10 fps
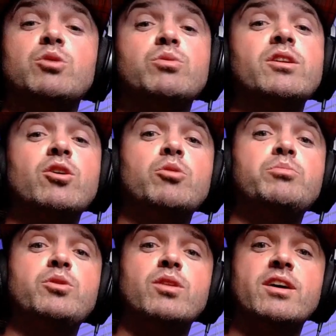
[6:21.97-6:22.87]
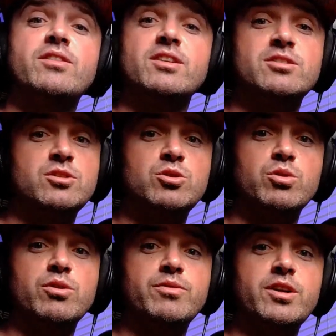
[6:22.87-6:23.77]
I really hope you like this
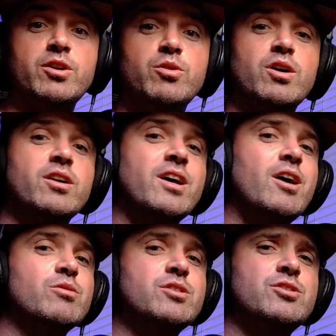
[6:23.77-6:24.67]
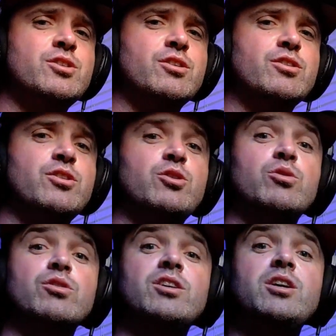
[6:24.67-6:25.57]
tutorial video on how to turn
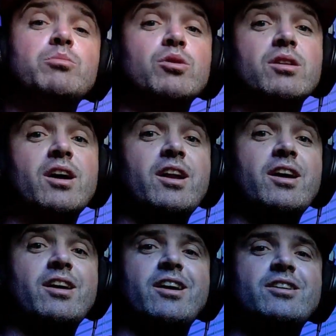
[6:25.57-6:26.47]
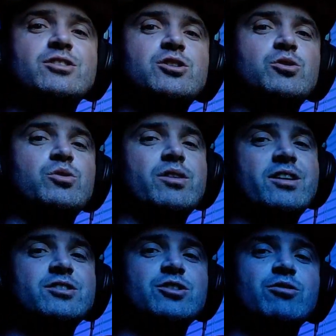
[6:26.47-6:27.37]
your keyboard lighting into
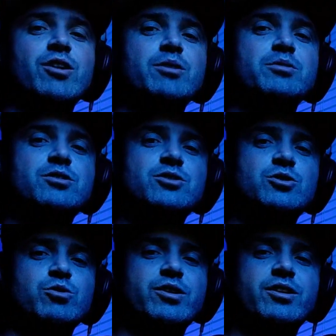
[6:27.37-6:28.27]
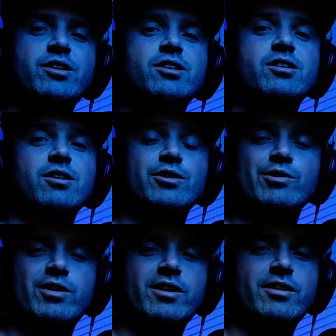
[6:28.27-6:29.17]
Instagram story color
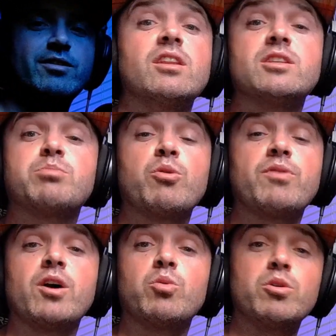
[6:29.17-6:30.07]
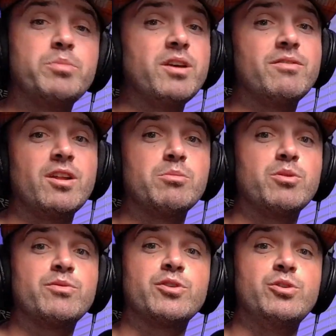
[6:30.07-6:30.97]
gradient. This profile will be
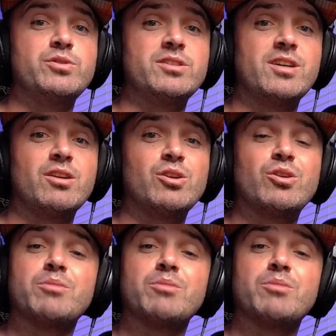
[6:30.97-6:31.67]
available for you to download